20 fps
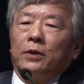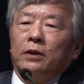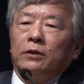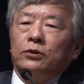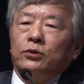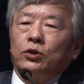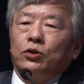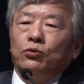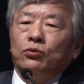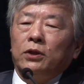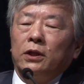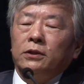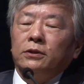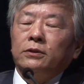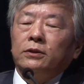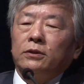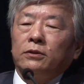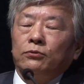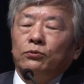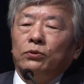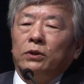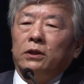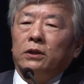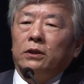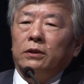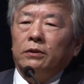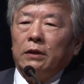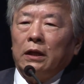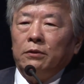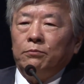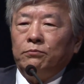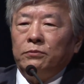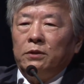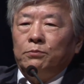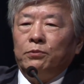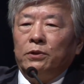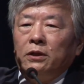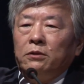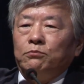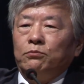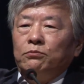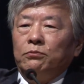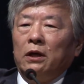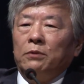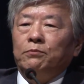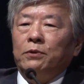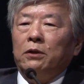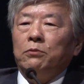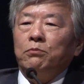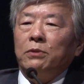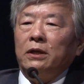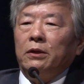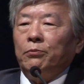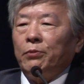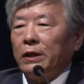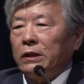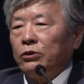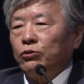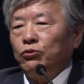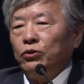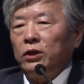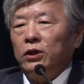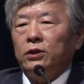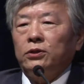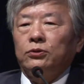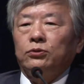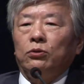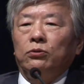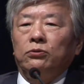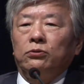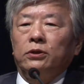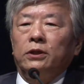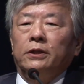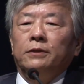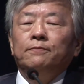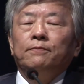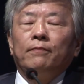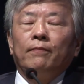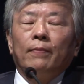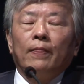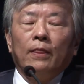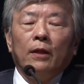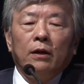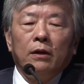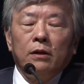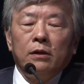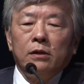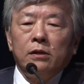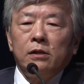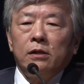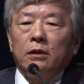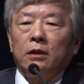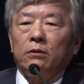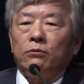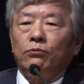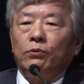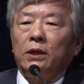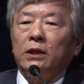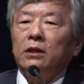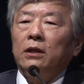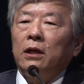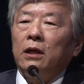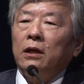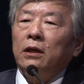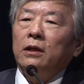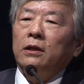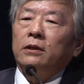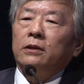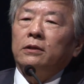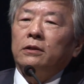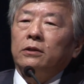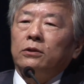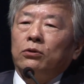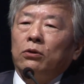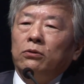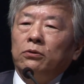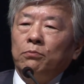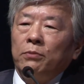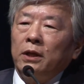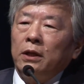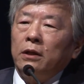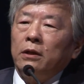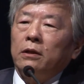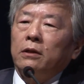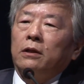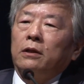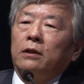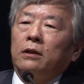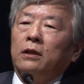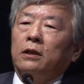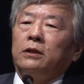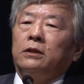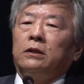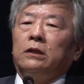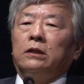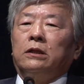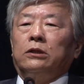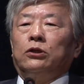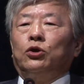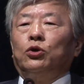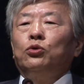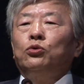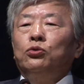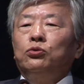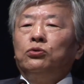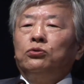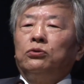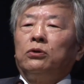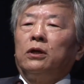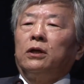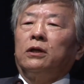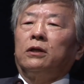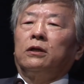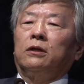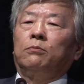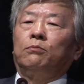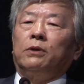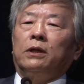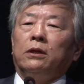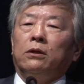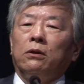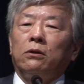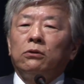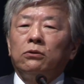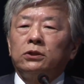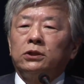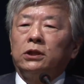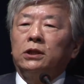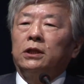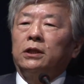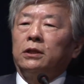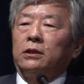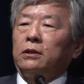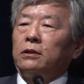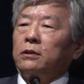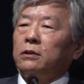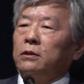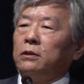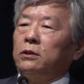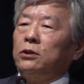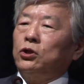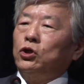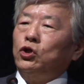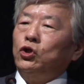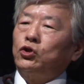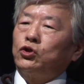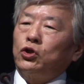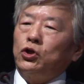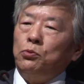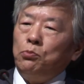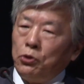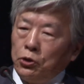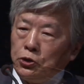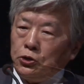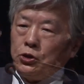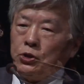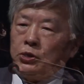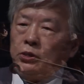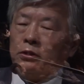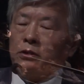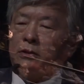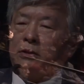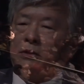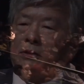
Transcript: students who are above me, 2 years older, one day told me there's a new biology is emerging